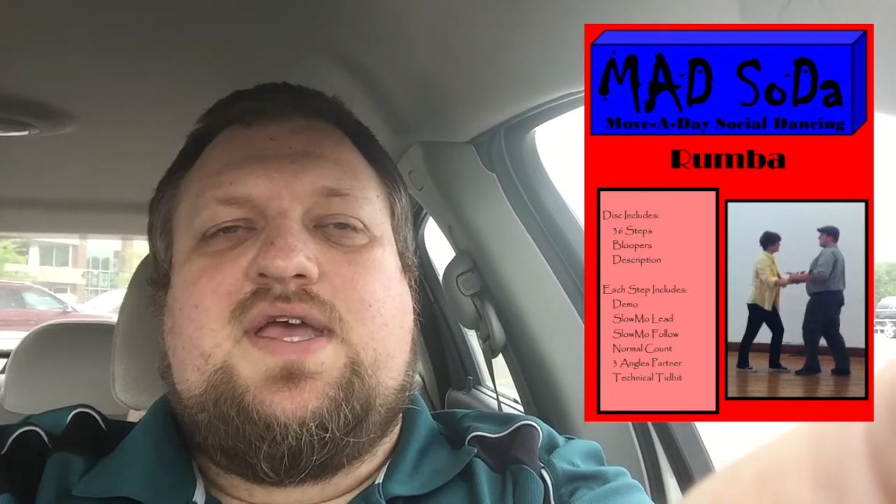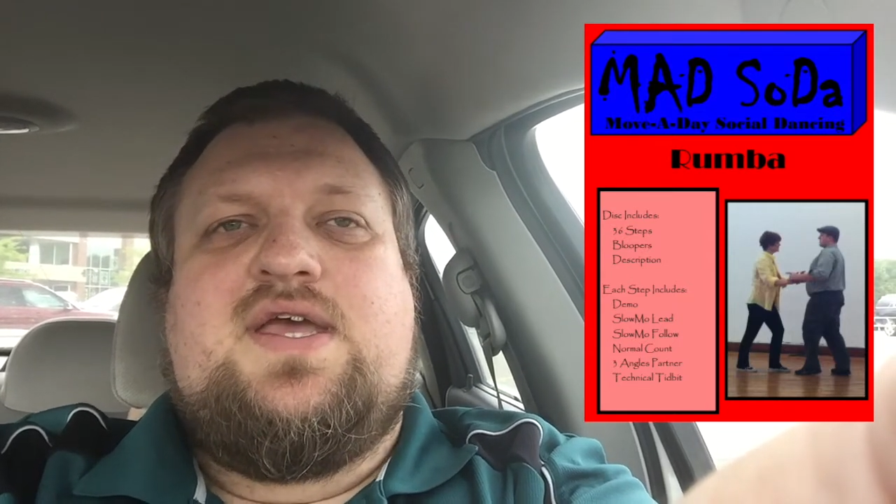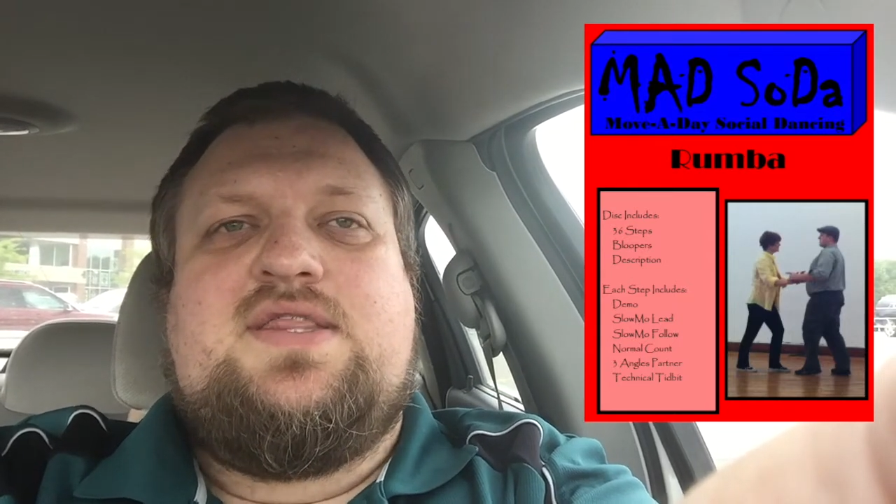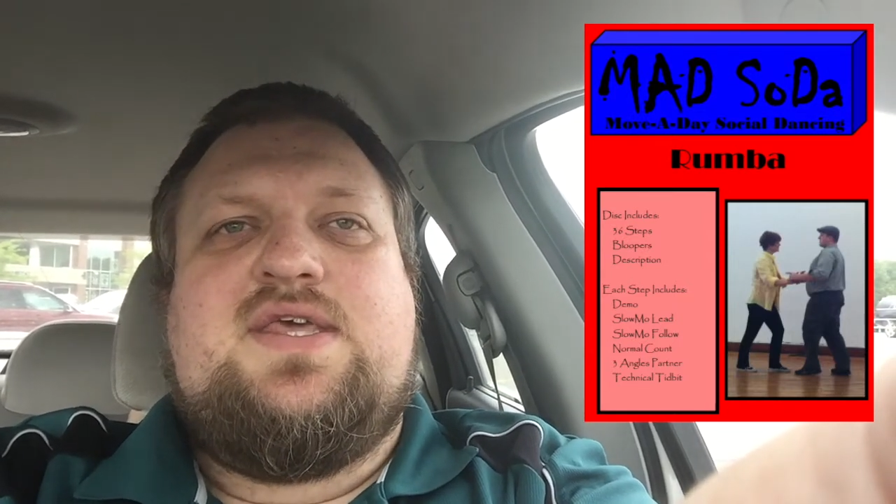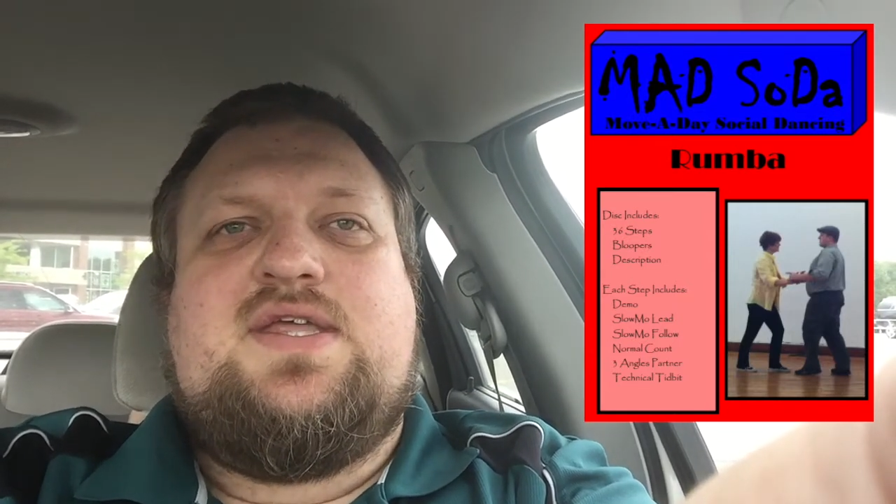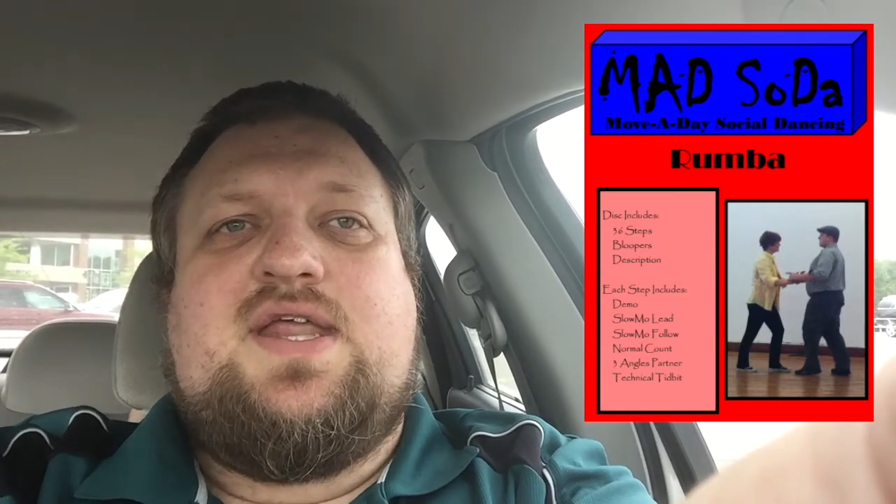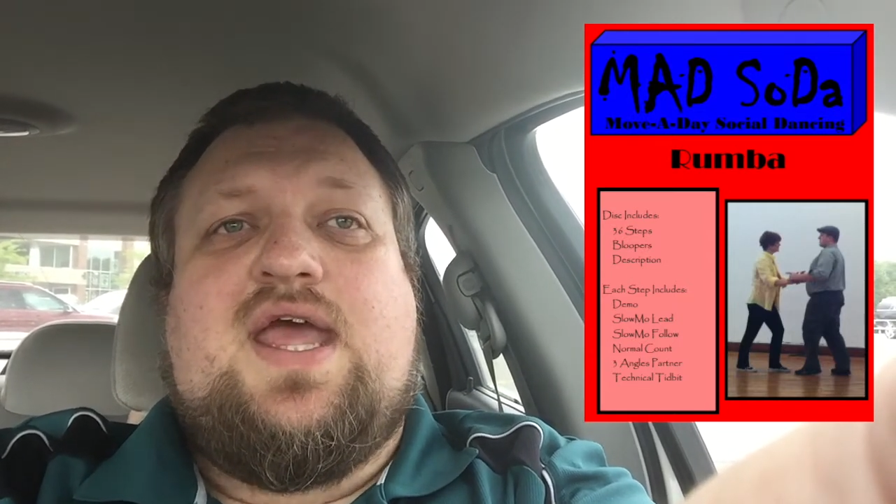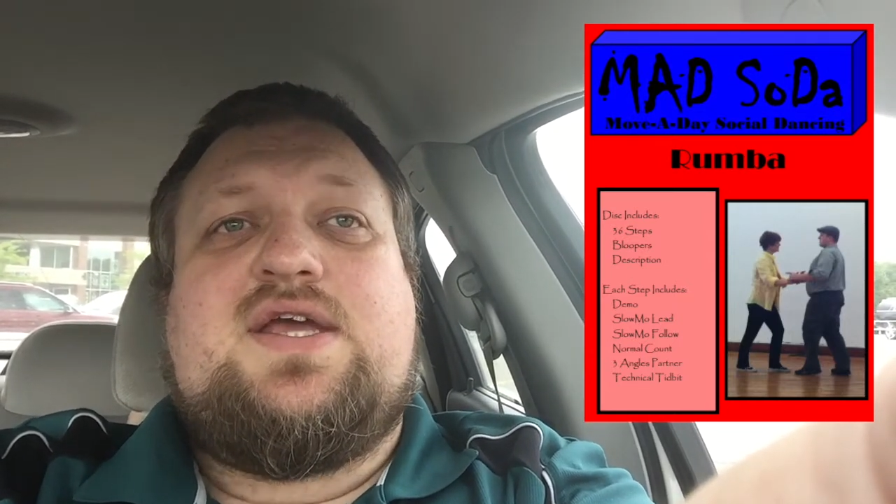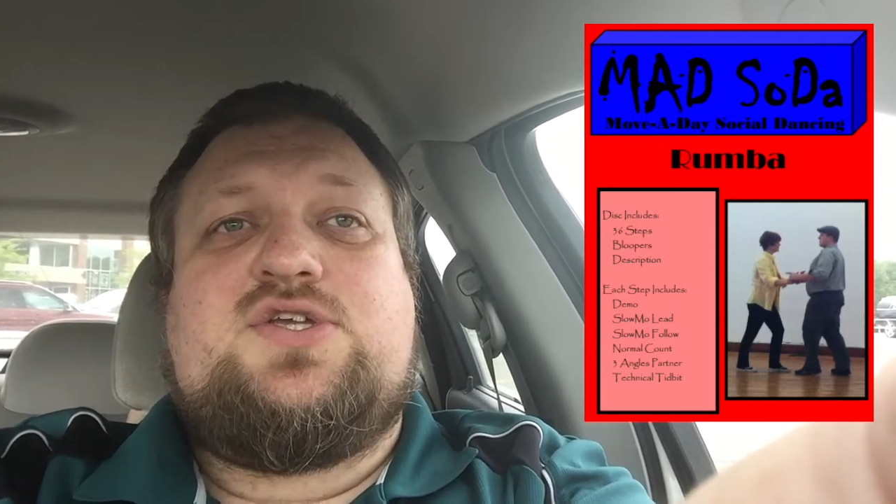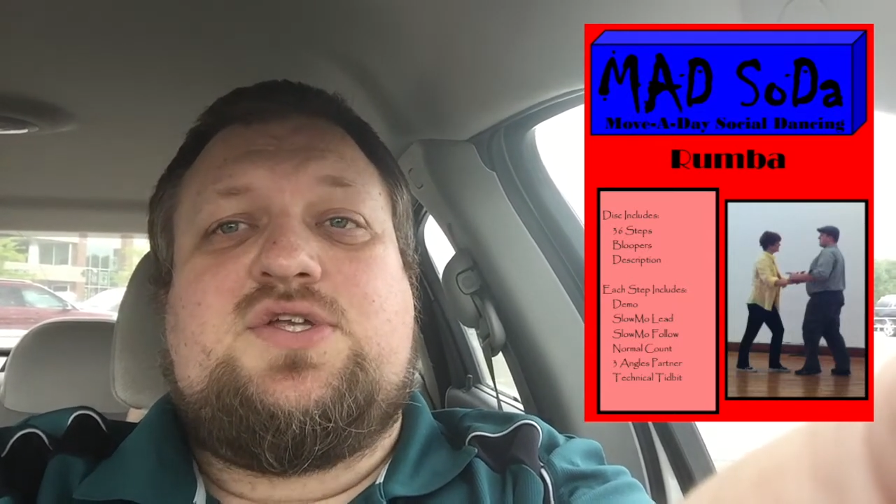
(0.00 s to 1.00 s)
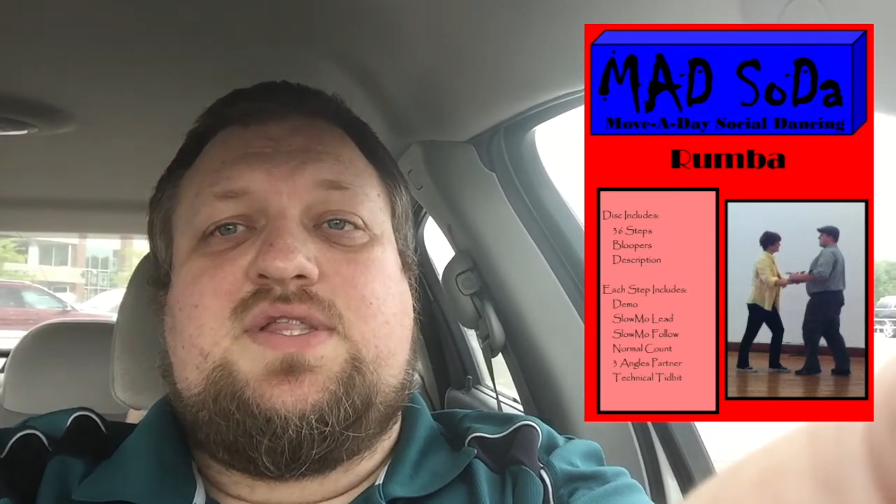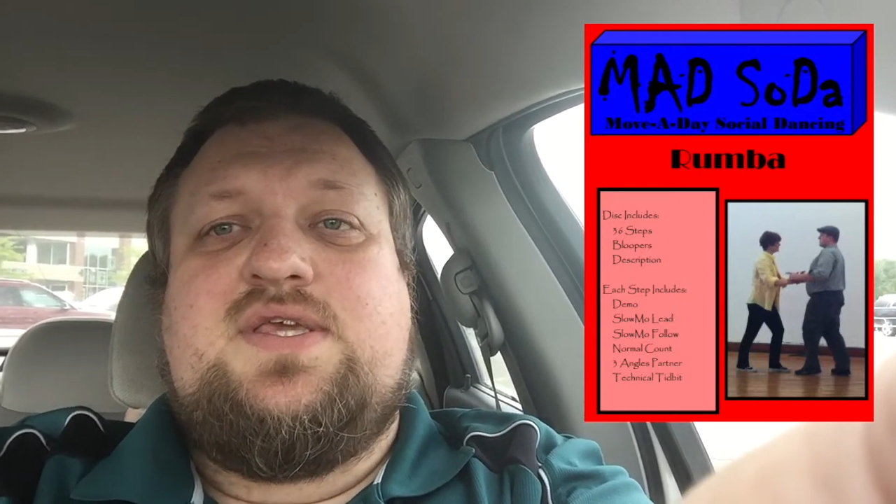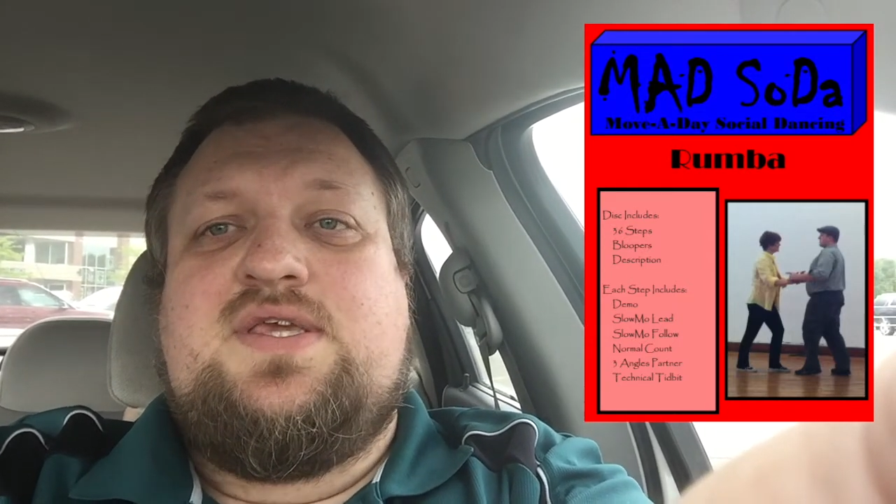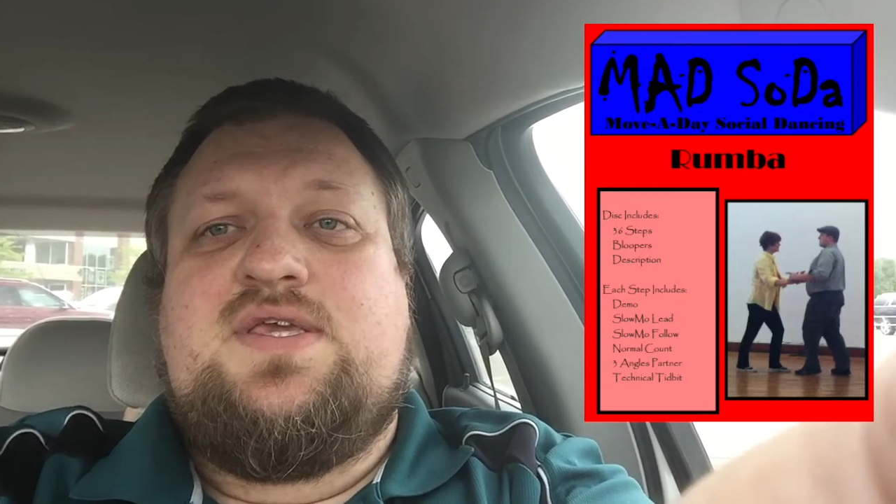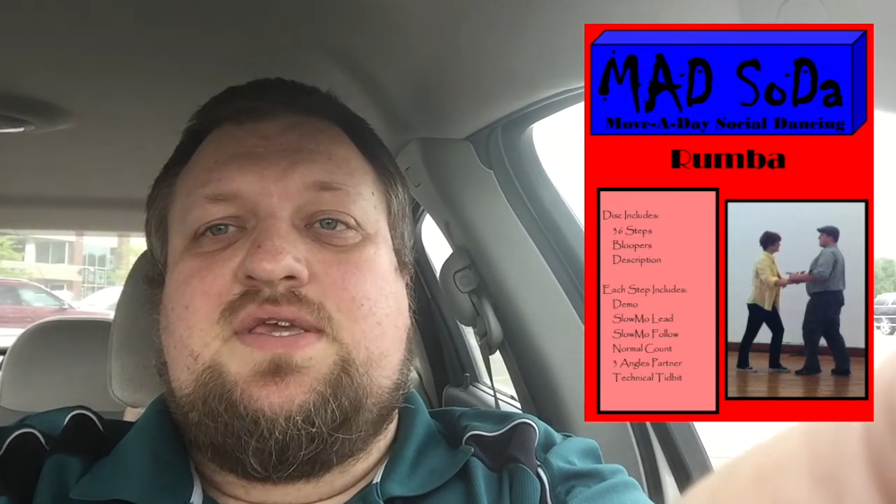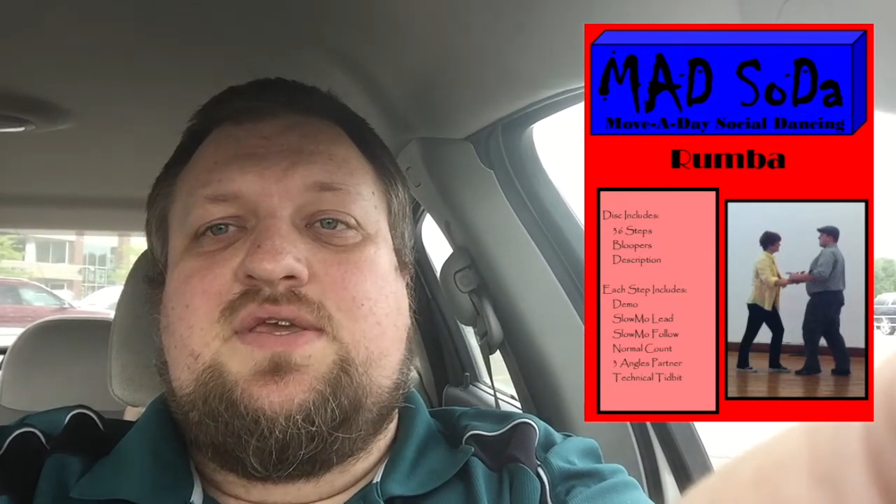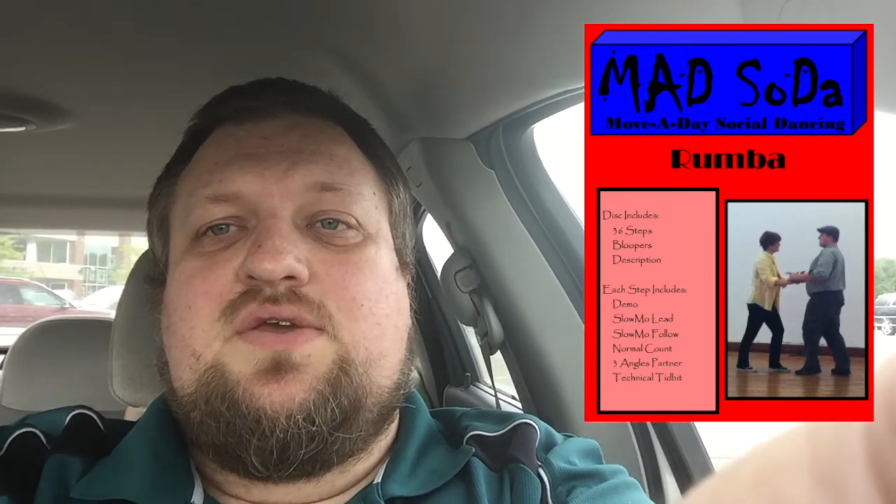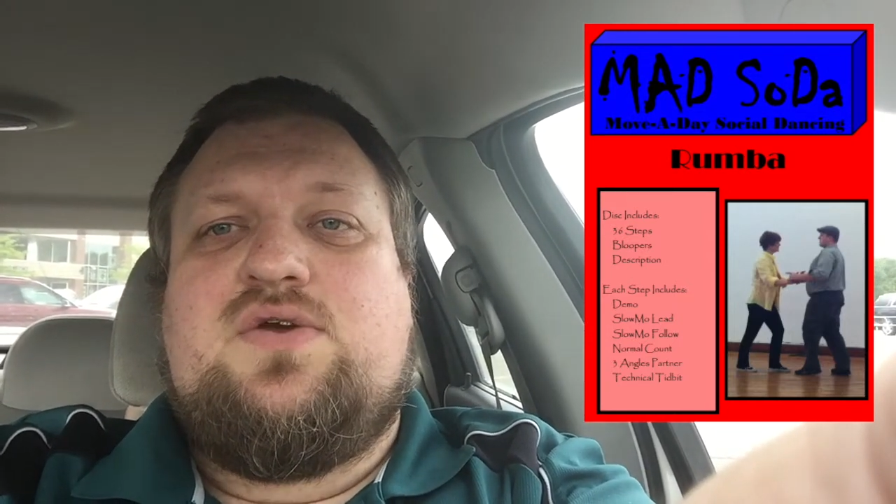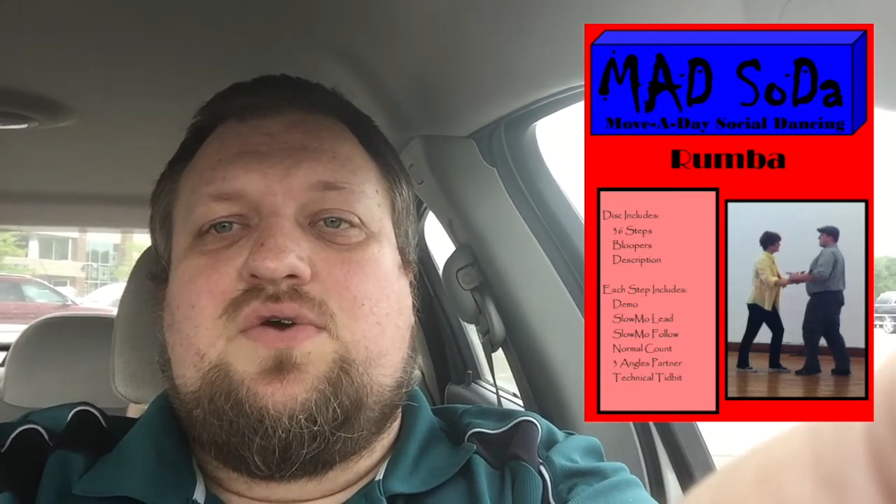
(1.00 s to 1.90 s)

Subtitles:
and then actually